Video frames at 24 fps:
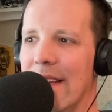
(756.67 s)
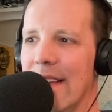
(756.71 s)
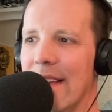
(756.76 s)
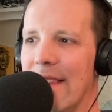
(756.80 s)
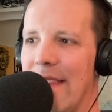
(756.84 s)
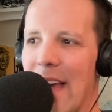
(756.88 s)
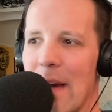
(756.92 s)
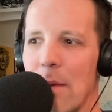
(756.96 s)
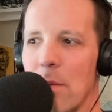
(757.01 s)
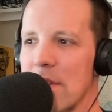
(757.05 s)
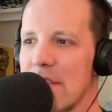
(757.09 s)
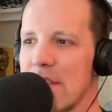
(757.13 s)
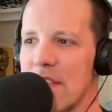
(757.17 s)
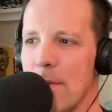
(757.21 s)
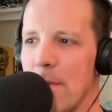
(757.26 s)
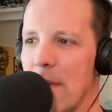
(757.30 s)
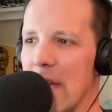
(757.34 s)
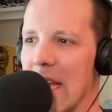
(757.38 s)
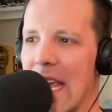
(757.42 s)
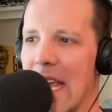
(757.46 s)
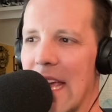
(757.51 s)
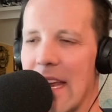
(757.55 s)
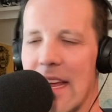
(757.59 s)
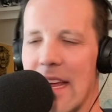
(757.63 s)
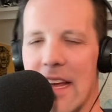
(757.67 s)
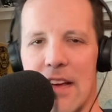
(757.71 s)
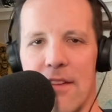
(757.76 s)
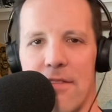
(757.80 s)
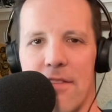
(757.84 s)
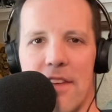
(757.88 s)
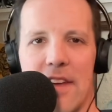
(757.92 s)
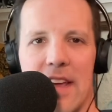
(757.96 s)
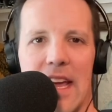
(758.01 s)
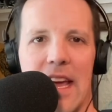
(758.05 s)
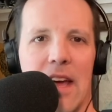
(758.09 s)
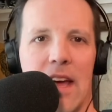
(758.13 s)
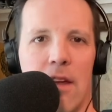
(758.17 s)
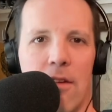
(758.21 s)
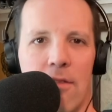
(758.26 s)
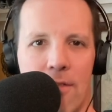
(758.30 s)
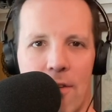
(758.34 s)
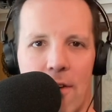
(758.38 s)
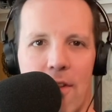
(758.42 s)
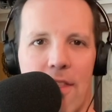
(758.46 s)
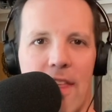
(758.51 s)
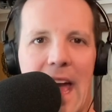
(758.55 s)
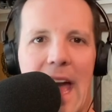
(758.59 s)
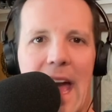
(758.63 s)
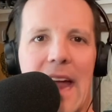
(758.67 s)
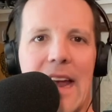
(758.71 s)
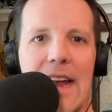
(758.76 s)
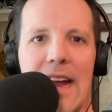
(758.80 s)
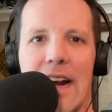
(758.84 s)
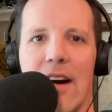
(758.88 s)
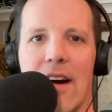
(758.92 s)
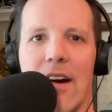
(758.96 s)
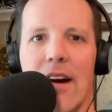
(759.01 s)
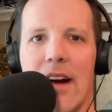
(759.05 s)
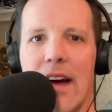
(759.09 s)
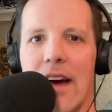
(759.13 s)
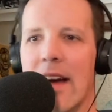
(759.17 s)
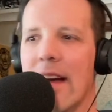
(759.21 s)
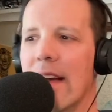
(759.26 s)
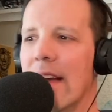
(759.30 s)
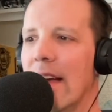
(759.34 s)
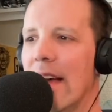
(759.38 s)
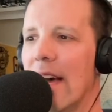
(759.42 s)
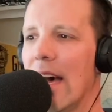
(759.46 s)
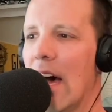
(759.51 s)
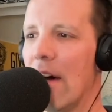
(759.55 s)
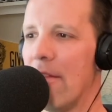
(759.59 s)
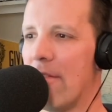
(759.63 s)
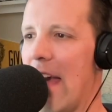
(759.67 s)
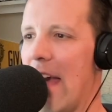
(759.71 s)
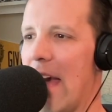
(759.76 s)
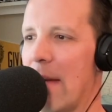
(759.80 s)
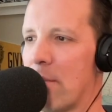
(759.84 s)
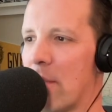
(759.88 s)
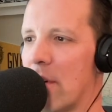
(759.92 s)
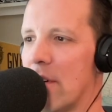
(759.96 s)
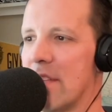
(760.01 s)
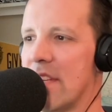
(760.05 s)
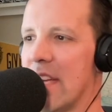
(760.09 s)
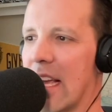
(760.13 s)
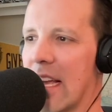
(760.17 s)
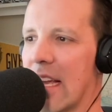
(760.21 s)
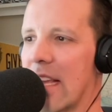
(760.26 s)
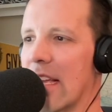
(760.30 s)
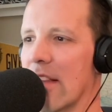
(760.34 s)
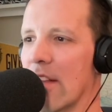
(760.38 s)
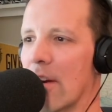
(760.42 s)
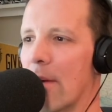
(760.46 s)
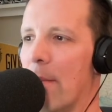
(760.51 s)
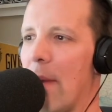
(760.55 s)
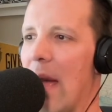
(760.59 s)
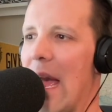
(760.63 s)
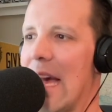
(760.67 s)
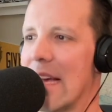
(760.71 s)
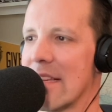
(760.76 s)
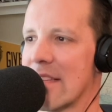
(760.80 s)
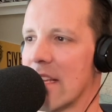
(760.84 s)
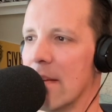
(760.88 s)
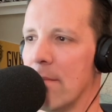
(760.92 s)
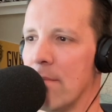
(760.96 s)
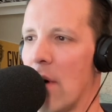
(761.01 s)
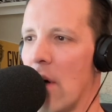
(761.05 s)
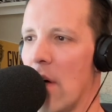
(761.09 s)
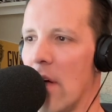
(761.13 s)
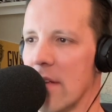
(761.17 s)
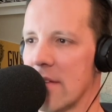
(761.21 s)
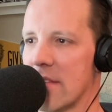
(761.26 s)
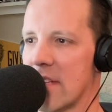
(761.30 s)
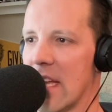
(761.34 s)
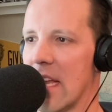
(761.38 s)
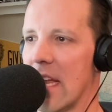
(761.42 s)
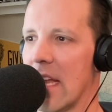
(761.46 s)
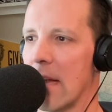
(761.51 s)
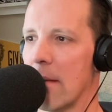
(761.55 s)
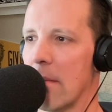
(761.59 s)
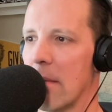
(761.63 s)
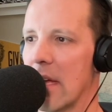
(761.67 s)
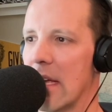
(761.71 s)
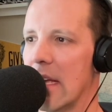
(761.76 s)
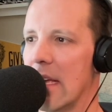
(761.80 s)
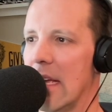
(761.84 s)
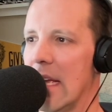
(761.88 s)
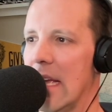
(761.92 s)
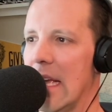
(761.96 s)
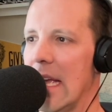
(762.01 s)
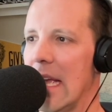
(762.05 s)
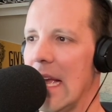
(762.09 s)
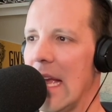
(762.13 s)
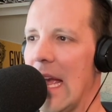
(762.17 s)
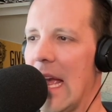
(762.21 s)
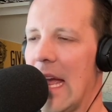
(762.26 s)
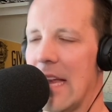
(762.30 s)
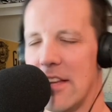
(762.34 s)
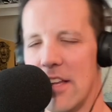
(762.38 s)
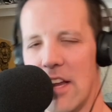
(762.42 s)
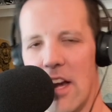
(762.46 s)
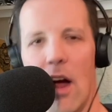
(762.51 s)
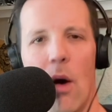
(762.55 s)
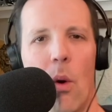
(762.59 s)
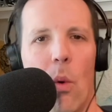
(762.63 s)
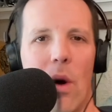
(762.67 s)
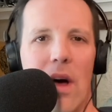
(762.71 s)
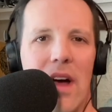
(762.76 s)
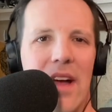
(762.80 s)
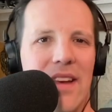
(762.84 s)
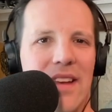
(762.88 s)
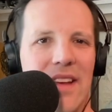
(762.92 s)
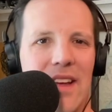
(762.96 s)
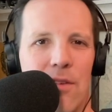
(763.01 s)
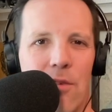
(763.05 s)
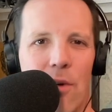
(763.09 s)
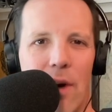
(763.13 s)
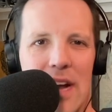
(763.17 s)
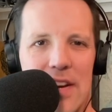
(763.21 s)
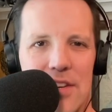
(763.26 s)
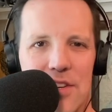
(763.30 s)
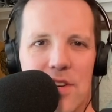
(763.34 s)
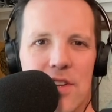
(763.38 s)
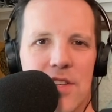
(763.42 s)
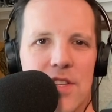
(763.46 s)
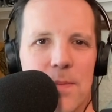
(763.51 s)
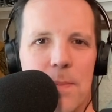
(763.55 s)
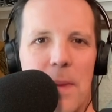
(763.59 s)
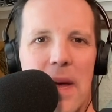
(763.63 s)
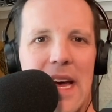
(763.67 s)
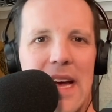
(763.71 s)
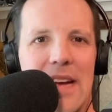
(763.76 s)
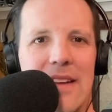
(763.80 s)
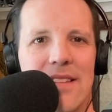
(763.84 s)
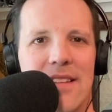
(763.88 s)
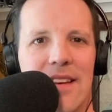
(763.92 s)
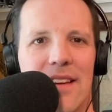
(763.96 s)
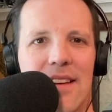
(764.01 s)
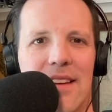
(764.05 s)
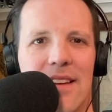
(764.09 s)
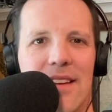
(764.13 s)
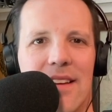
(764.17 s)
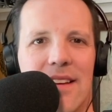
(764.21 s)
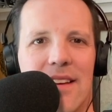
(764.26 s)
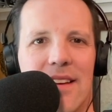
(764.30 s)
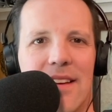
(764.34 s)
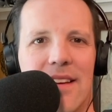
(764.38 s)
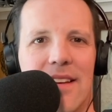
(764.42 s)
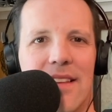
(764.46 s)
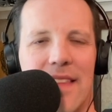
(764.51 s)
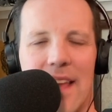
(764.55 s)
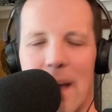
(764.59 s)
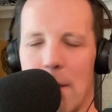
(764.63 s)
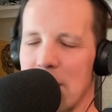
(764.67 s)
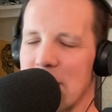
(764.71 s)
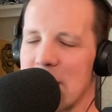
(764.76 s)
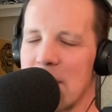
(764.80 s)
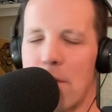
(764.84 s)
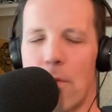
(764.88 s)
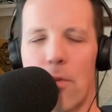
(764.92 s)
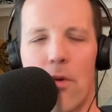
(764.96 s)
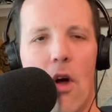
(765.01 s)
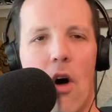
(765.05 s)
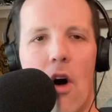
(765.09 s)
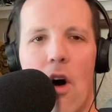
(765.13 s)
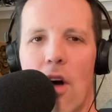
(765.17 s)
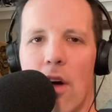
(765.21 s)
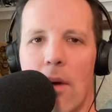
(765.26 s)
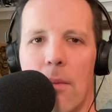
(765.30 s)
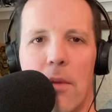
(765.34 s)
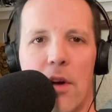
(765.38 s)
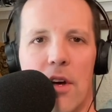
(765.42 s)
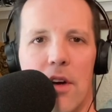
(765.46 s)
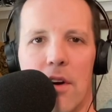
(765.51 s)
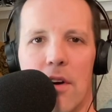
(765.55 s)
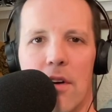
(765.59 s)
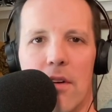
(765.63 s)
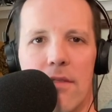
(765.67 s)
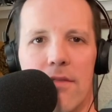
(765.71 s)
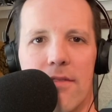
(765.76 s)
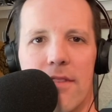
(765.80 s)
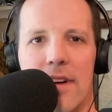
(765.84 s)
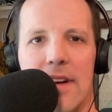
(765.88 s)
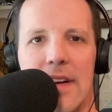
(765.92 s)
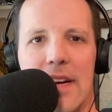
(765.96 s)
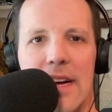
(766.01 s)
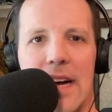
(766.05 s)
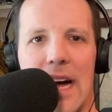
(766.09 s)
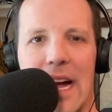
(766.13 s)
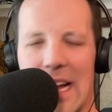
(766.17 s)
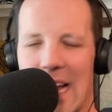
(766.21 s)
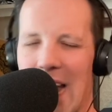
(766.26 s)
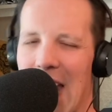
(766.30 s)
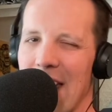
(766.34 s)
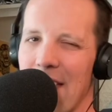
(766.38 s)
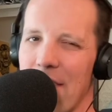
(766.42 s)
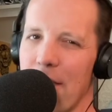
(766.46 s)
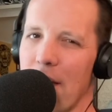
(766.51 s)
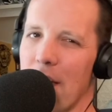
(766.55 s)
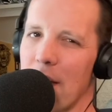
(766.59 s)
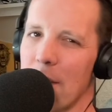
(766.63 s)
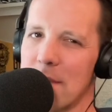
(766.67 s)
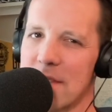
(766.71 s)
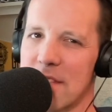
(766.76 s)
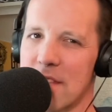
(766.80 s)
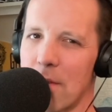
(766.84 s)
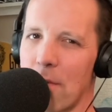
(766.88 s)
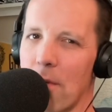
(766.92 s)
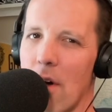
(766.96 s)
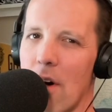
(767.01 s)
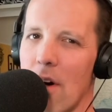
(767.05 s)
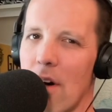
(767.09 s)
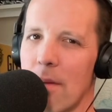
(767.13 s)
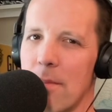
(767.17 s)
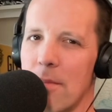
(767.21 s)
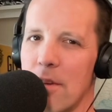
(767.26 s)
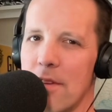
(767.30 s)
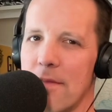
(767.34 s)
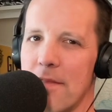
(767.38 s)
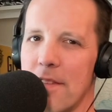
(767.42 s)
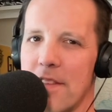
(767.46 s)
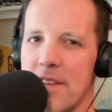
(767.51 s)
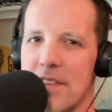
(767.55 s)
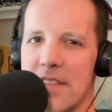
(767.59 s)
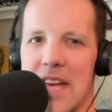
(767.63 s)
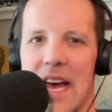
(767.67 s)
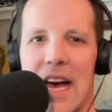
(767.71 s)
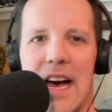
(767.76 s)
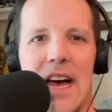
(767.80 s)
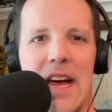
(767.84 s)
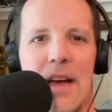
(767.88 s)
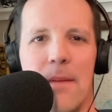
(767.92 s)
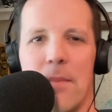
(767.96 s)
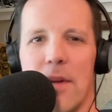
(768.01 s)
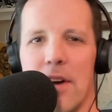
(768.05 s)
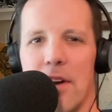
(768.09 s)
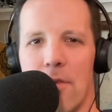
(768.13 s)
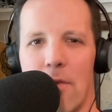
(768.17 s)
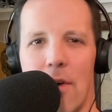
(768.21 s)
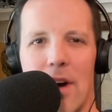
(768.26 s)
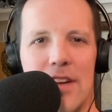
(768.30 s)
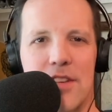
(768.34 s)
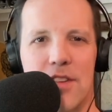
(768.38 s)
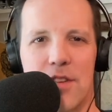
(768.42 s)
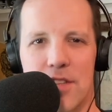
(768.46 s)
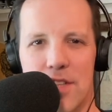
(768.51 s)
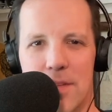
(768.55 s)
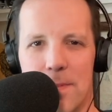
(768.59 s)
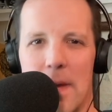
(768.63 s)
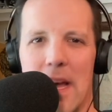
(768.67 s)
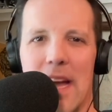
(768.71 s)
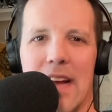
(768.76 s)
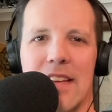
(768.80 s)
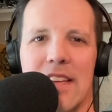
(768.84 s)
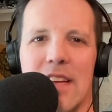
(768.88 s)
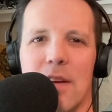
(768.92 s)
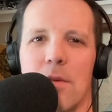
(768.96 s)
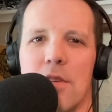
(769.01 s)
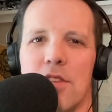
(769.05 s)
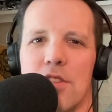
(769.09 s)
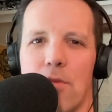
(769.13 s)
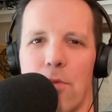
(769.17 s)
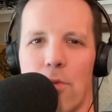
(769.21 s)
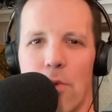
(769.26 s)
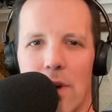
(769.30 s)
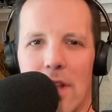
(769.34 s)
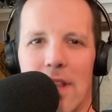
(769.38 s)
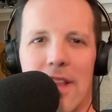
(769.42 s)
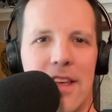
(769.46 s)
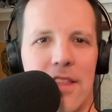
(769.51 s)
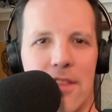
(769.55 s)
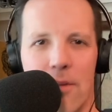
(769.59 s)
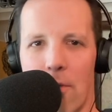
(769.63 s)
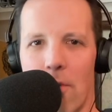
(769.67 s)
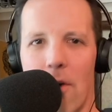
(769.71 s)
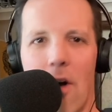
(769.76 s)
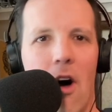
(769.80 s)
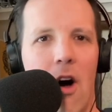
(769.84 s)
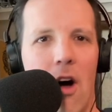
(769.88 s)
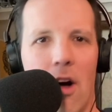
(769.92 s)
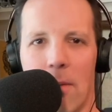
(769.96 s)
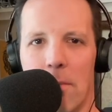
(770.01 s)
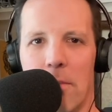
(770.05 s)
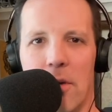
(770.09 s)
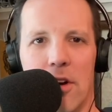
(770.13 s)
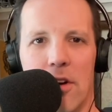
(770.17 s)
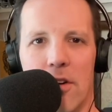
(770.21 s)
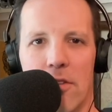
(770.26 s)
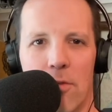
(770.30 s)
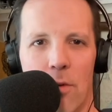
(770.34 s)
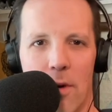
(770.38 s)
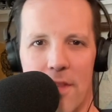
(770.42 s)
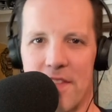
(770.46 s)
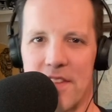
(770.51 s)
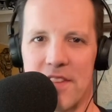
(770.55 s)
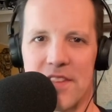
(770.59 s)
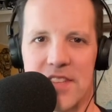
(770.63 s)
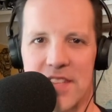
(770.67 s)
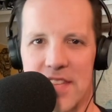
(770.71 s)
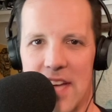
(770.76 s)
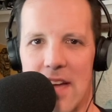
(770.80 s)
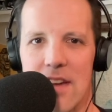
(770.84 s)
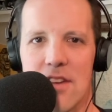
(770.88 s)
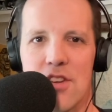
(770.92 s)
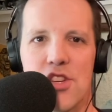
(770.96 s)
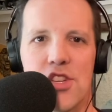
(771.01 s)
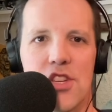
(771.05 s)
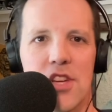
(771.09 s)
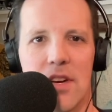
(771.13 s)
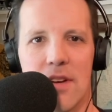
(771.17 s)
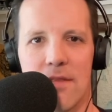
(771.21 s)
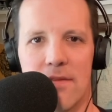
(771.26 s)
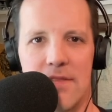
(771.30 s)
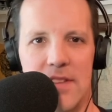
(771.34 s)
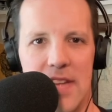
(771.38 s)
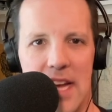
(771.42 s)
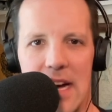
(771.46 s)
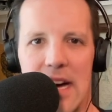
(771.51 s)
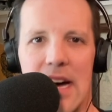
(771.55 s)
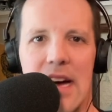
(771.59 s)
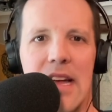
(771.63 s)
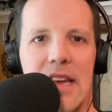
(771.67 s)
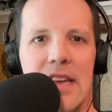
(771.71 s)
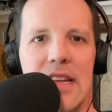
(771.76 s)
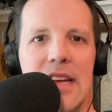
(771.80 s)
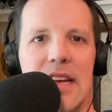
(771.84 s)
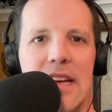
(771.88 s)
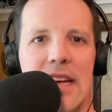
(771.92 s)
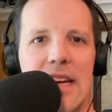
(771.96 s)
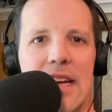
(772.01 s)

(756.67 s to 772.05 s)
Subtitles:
that was the beginning of the end for that era of that particular basketball team. And you know what? In retrospect, that was the wrong move. I kind of thought it was the wrong move at the time, but in retrospect, it was really the wrong move. What the Suns should have done